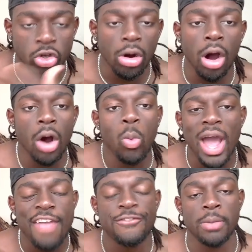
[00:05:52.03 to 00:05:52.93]
Throw
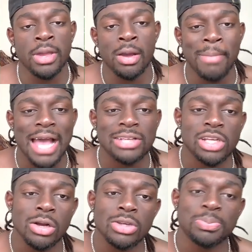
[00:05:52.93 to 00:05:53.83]
away from him, Matt
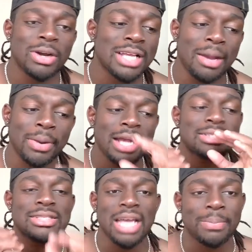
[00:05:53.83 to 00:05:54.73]
Jones, bro. That's
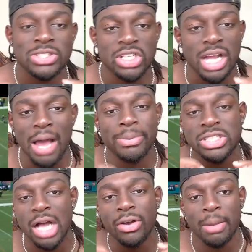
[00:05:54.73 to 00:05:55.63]
the type of shit I've been
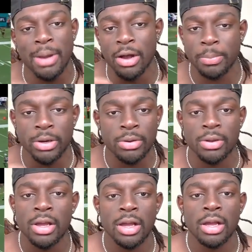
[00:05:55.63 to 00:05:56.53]
talking about, bro.
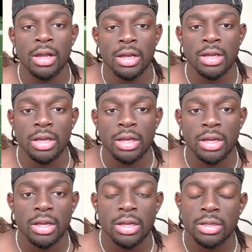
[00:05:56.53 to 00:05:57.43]
14. What
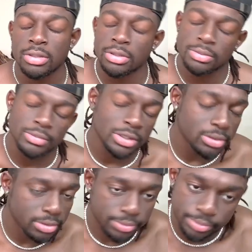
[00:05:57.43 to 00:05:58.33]
a pass.
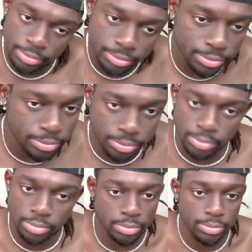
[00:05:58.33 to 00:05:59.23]
Waddle.
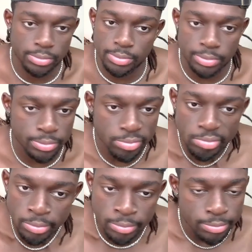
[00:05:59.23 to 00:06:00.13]
Leaping
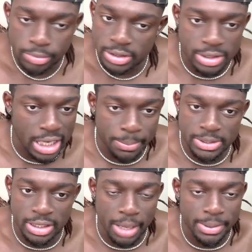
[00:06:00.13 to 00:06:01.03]
kicks. That's the type of
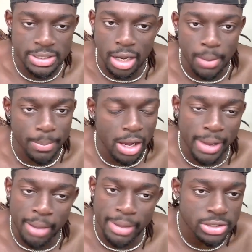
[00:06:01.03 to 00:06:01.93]
shit I've been talking about
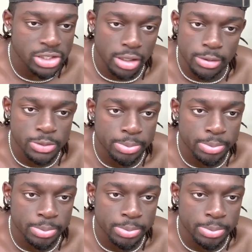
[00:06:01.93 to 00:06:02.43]
Matt Jones,